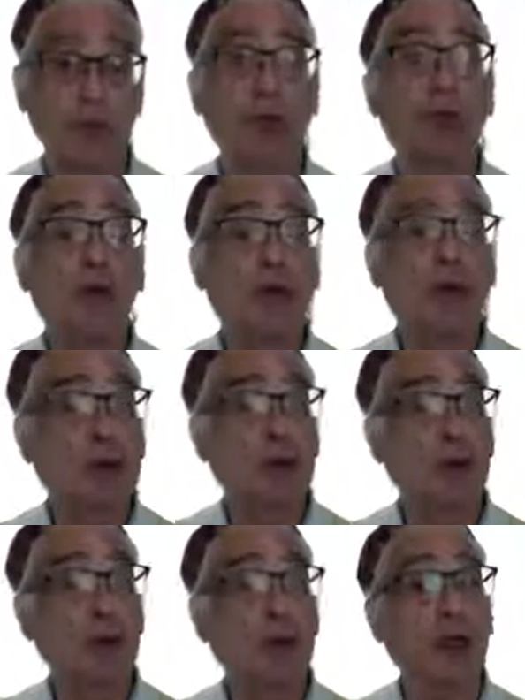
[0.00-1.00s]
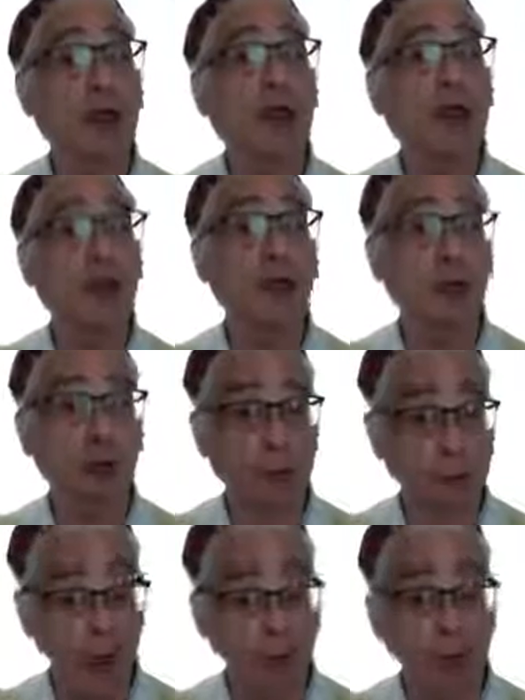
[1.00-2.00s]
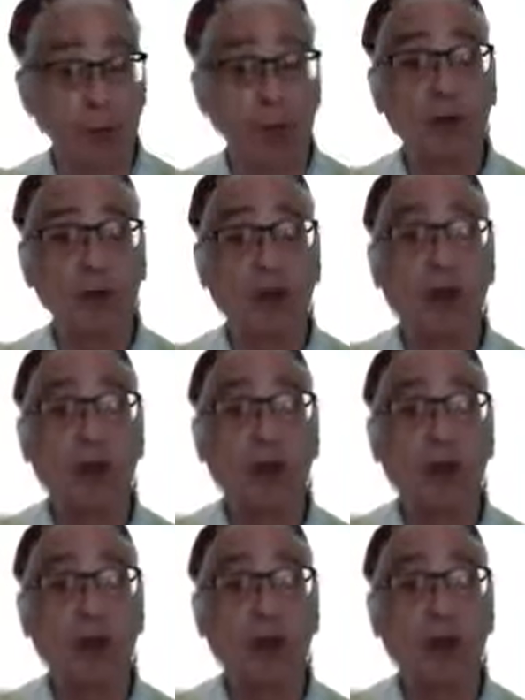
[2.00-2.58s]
you can look at your probability